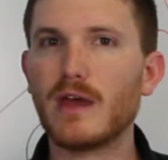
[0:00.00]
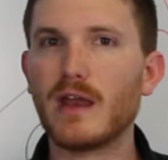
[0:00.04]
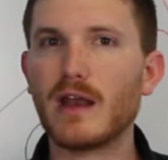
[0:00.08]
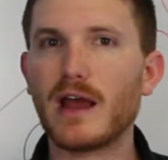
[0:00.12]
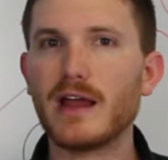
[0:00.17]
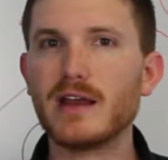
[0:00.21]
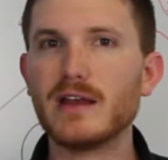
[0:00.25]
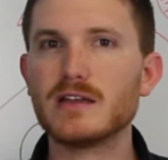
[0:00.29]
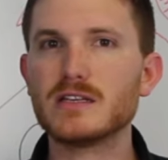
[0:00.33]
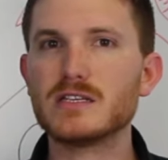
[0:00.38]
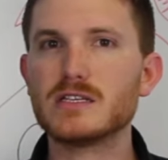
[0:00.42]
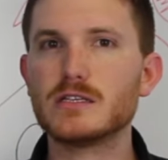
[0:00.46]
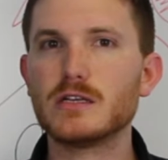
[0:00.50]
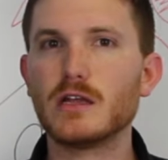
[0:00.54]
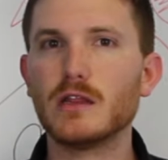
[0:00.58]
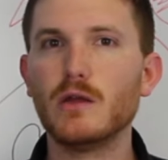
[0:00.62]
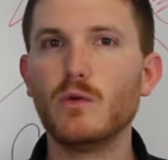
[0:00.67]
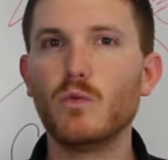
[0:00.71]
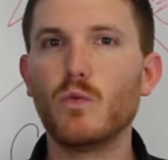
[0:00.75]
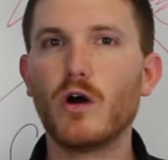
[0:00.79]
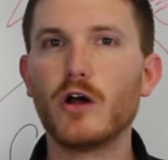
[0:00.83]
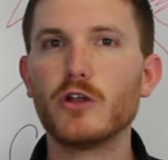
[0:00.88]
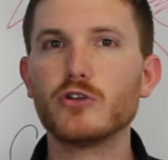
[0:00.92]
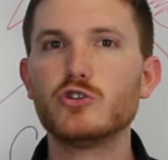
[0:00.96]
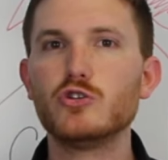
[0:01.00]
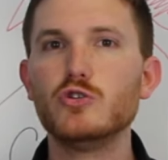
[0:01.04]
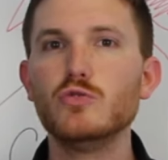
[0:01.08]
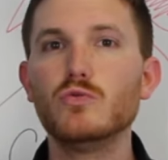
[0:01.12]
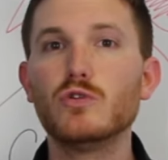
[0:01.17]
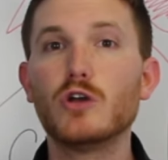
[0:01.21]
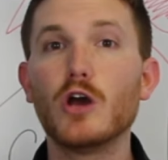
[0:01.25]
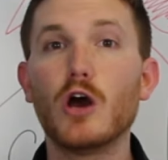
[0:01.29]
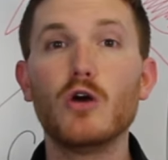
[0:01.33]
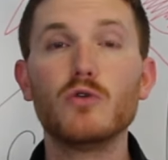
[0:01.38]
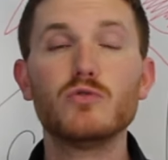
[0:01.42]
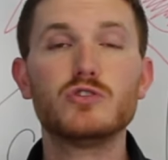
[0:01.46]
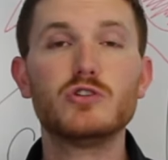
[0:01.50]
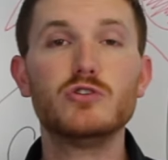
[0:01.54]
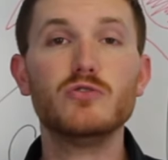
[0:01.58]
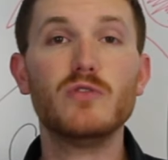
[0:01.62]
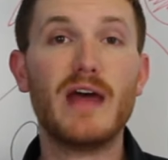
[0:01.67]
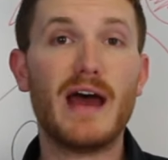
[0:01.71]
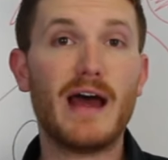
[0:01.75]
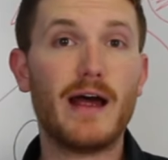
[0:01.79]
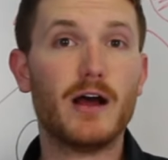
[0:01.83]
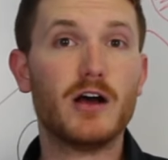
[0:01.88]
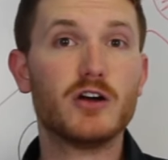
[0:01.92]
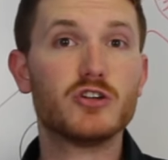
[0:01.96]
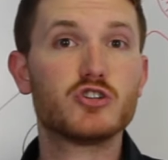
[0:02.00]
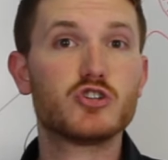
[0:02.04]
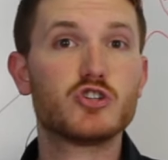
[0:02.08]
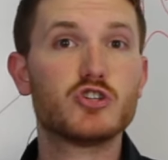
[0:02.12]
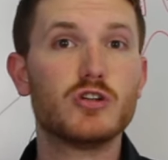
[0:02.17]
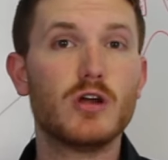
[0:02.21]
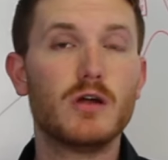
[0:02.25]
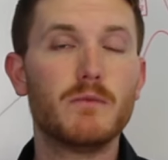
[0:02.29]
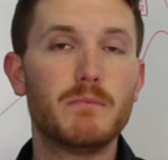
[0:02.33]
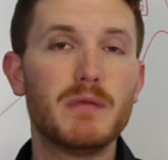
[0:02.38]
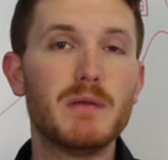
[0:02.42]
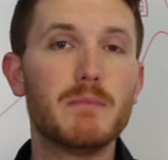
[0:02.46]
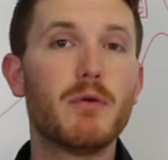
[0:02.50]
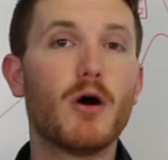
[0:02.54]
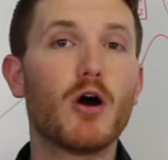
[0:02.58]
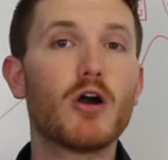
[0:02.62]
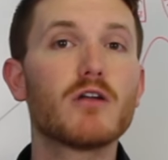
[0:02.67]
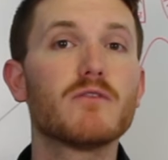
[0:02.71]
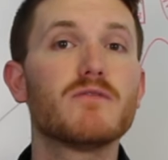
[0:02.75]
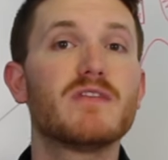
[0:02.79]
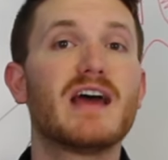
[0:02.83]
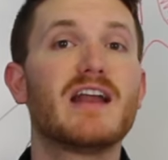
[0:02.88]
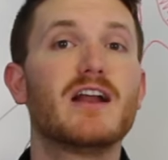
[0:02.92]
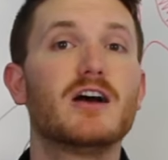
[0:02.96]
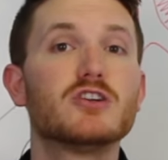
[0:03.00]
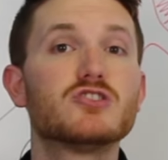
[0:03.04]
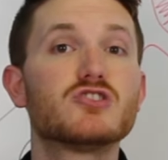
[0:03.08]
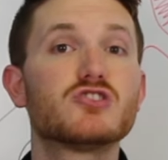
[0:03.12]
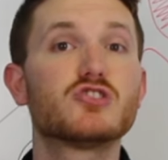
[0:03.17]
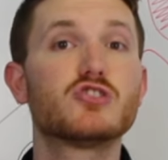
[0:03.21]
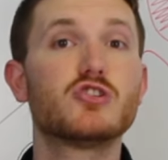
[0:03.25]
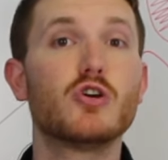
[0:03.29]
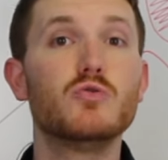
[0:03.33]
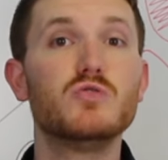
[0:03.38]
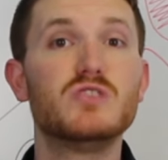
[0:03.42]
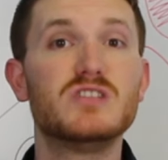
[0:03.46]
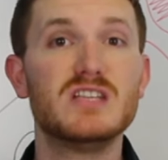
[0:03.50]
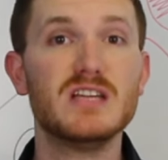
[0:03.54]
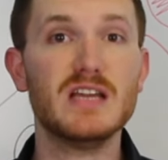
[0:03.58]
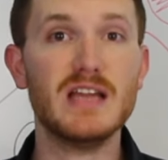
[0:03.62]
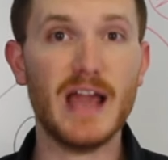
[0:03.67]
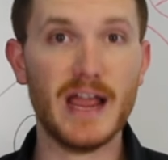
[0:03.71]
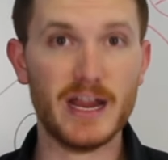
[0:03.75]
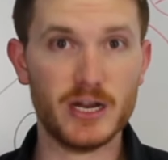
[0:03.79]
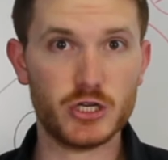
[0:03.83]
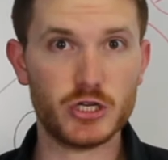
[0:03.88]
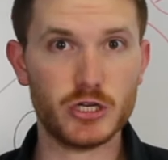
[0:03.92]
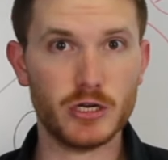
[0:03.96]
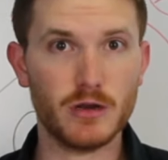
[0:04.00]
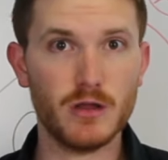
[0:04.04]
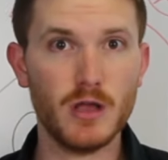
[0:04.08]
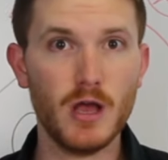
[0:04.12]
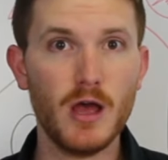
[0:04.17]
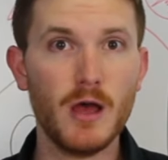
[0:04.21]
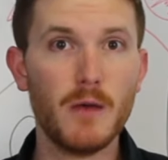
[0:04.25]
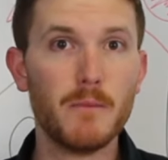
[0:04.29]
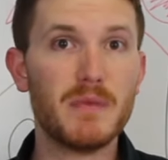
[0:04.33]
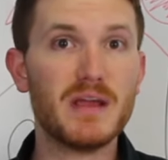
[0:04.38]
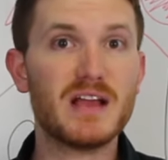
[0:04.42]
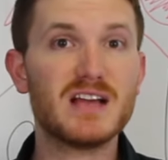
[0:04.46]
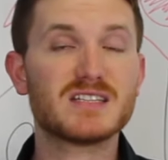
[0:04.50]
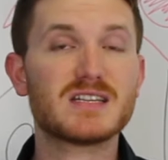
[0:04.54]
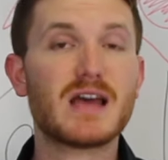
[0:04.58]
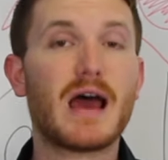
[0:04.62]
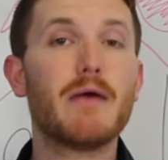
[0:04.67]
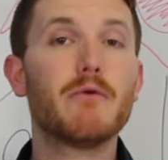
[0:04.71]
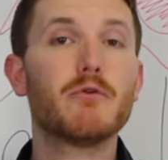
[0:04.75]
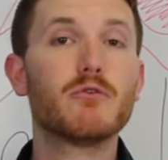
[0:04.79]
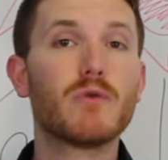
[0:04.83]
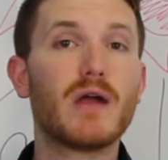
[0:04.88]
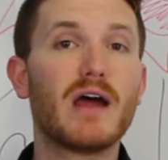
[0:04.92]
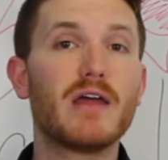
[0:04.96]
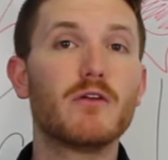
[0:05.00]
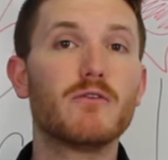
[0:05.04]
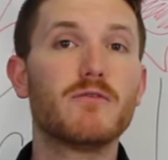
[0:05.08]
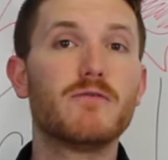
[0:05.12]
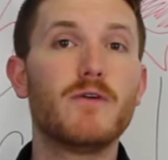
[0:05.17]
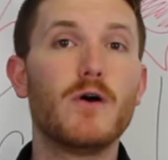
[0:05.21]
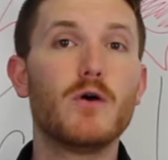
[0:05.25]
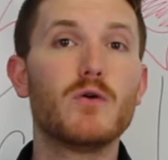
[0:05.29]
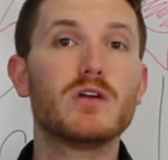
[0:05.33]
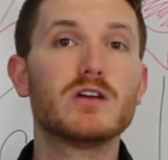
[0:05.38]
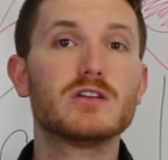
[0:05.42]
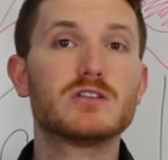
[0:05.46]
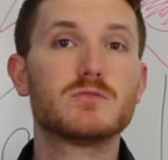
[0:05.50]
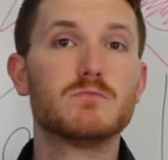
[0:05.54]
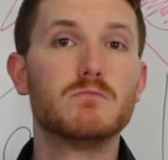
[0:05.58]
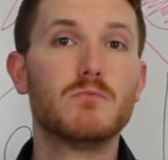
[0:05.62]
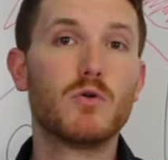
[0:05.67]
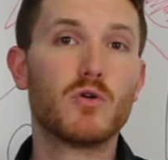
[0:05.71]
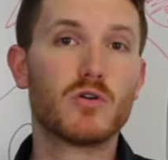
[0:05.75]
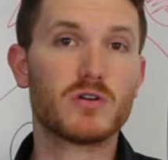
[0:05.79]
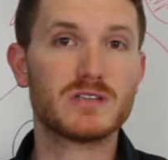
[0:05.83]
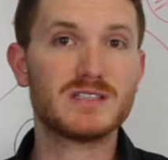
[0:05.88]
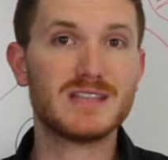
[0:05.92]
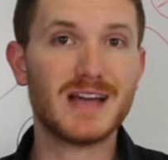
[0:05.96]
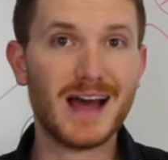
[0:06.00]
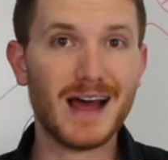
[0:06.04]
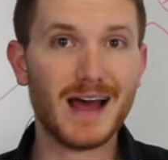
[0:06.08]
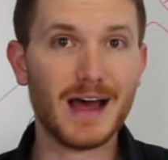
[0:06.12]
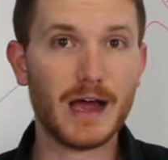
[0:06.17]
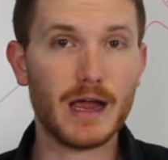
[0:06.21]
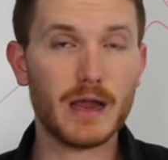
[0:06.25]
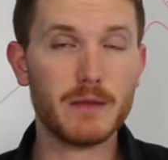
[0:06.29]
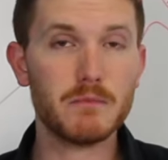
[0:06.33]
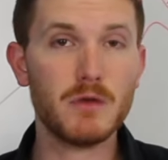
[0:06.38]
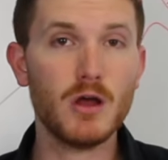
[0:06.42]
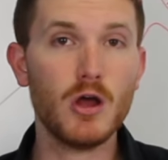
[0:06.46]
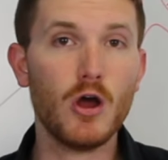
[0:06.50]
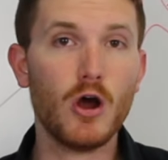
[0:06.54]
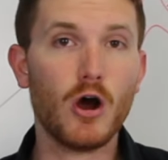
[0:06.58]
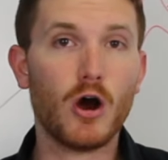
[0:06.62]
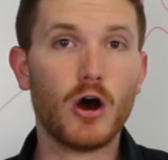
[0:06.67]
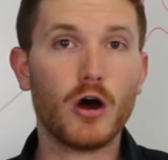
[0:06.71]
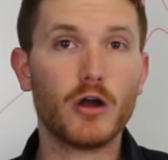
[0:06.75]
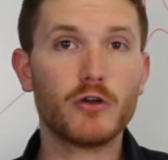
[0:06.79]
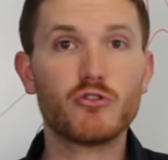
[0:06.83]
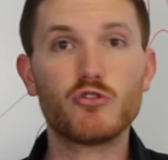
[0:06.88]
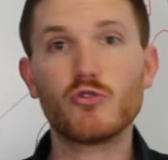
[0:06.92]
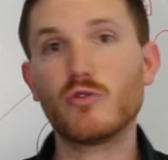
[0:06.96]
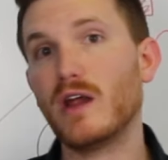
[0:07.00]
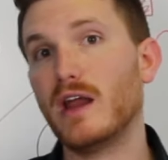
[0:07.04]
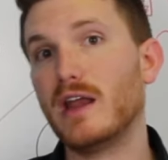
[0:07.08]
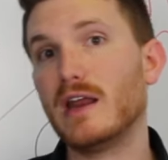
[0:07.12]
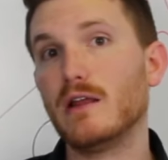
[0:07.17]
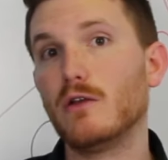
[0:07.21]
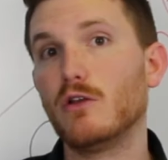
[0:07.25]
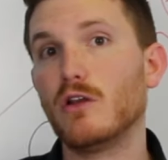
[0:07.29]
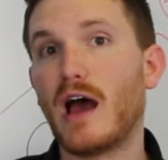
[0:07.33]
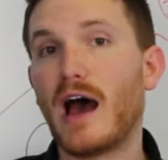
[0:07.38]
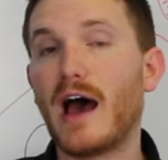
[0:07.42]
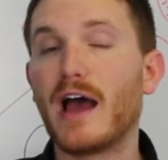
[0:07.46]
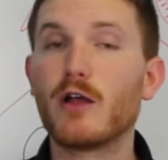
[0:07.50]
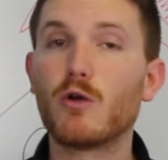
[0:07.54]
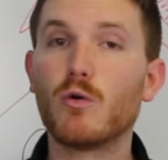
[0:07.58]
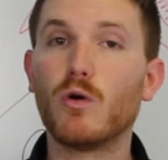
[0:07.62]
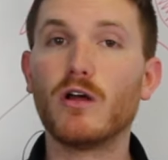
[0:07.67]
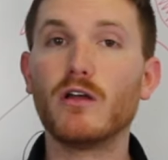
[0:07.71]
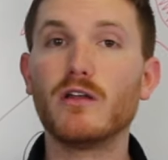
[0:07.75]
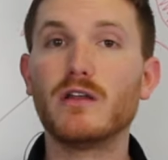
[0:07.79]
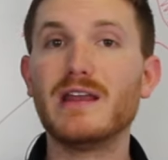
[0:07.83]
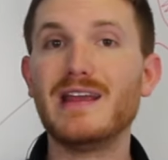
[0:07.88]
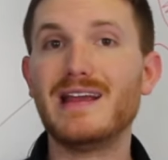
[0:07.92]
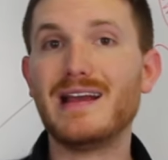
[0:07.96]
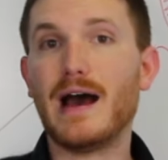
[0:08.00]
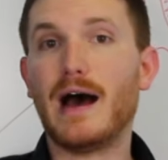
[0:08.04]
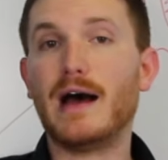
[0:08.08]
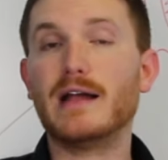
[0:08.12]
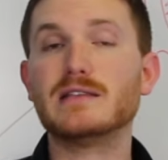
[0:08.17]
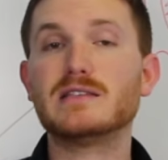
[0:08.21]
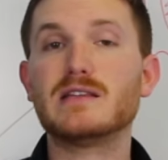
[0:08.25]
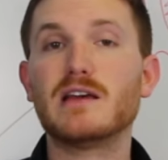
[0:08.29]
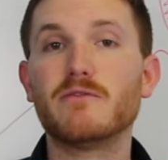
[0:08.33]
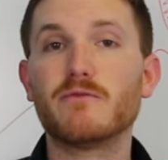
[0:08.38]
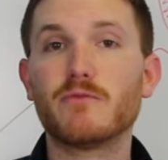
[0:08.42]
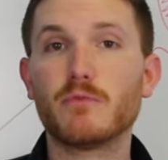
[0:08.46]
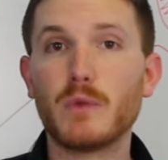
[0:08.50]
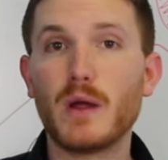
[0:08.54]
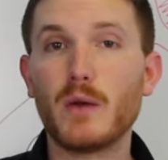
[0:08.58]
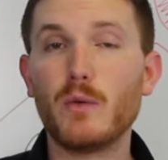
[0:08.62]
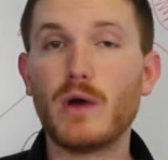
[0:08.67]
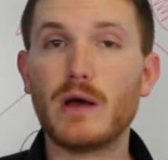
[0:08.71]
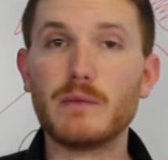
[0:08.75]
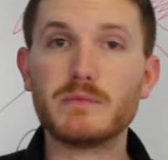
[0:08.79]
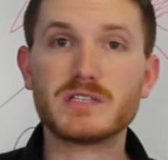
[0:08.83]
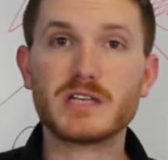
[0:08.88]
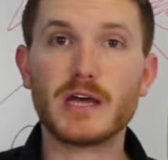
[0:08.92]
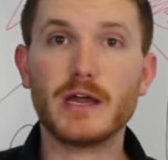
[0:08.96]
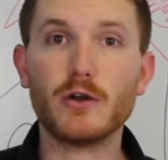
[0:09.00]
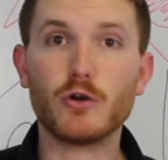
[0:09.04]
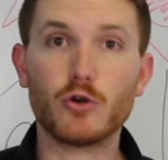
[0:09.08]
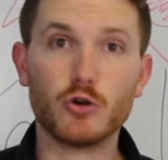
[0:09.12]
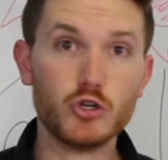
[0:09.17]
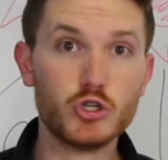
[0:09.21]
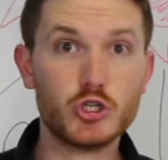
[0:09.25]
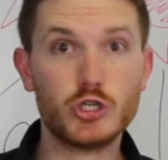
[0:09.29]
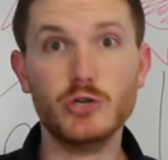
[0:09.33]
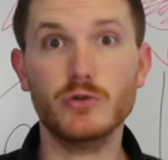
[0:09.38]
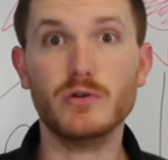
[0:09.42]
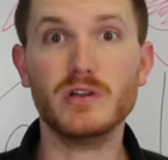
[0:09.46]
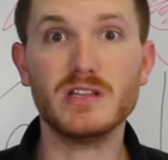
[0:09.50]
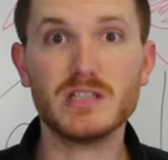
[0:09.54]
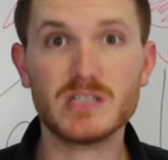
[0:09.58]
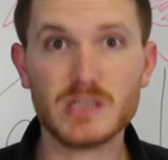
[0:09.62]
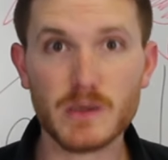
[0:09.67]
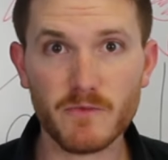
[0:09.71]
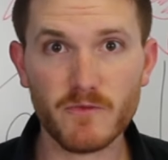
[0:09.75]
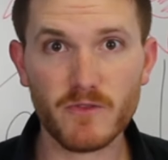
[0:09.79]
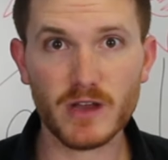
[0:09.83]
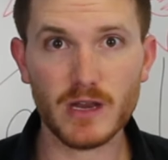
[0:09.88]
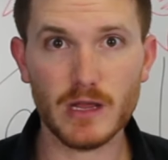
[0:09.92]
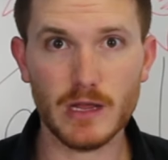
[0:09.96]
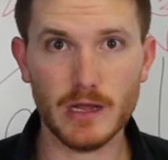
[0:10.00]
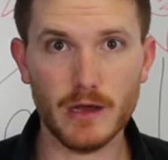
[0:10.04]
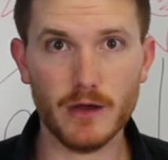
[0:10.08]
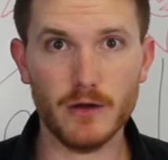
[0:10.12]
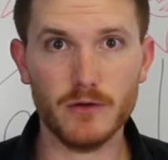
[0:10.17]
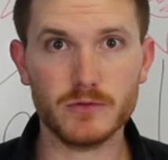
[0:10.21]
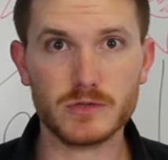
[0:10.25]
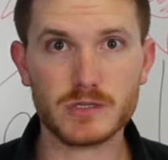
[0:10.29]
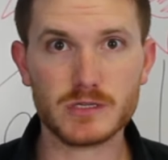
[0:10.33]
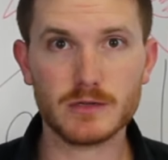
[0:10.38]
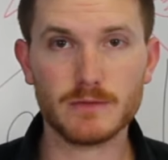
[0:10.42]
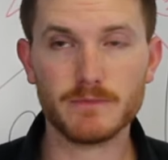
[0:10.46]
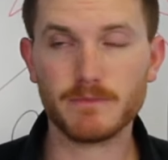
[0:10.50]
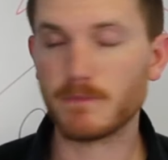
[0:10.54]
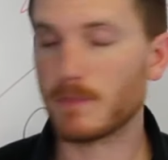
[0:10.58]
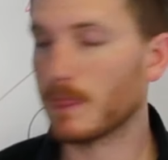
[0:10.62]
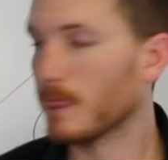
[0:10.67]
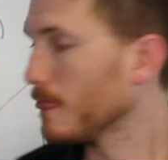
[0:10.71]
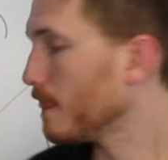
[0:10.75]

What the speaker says: that I necessarily want to go to that, be part of that association, because I would rather focus more time on creating high quality content for my website or shooting some videos.